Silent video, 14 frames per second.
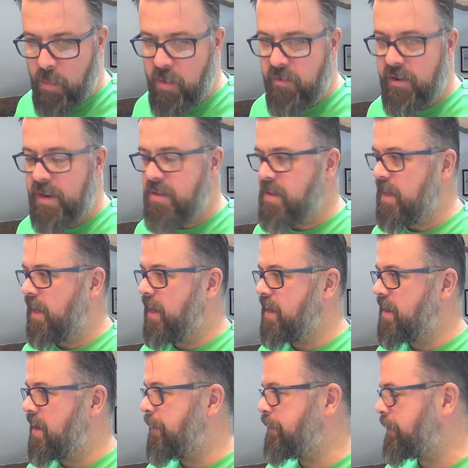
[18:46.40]
or anything like
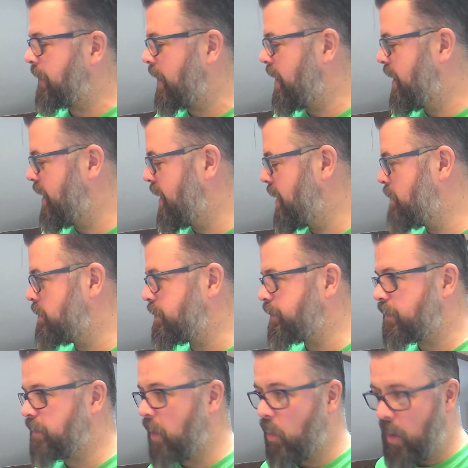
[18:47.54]
that.
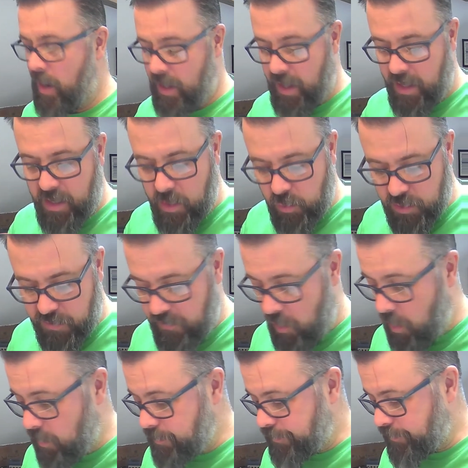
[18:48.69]
But what I can use it
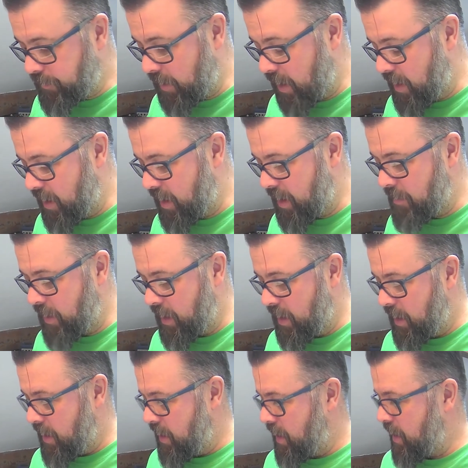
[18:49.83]
for,
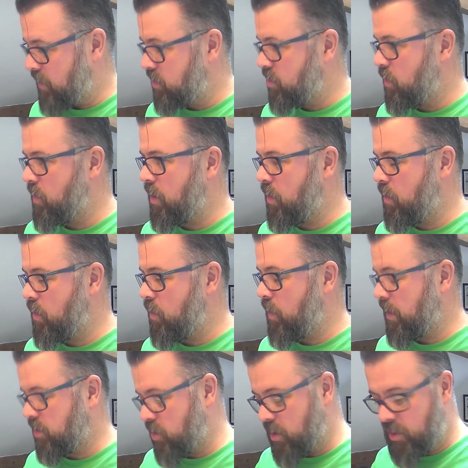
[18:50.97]
I'll show you
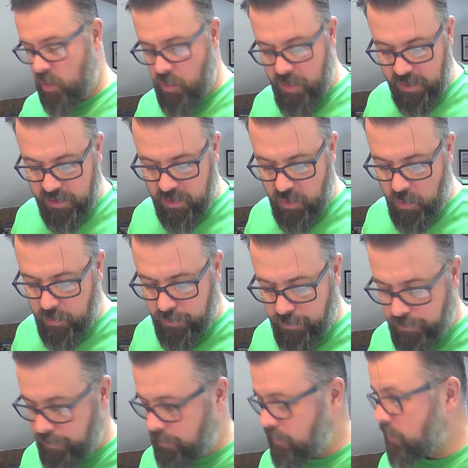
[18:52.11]
two things. So
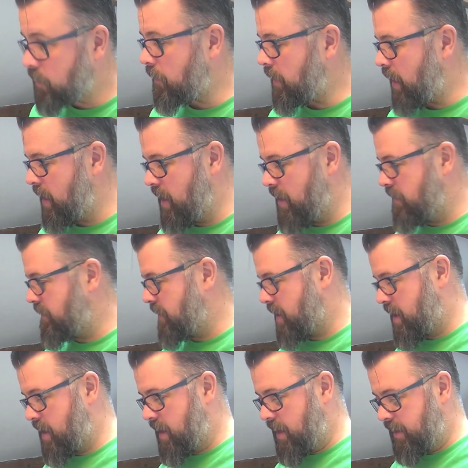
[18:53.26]
if
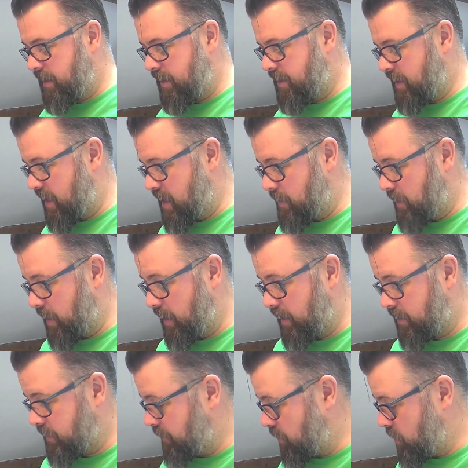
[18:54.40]
I disable
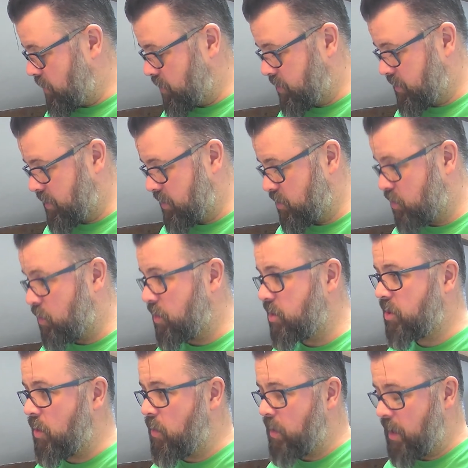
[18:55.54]
it first, I just want to
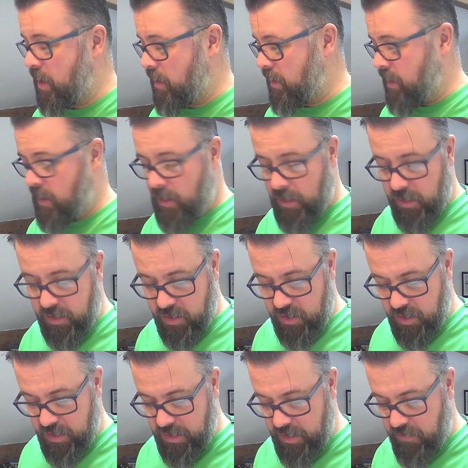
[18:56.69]
show you, because
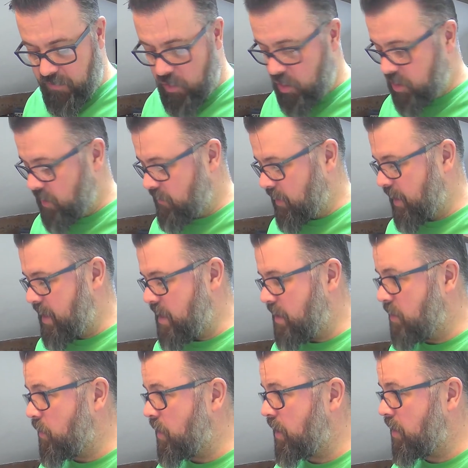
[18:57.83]
there's a version of Elite
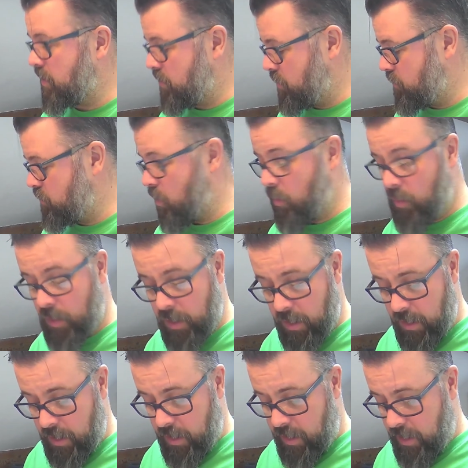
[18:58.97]
that we can run,
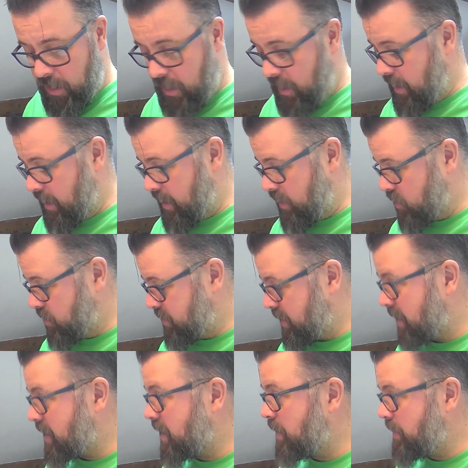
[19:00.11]
and it does take a little bit of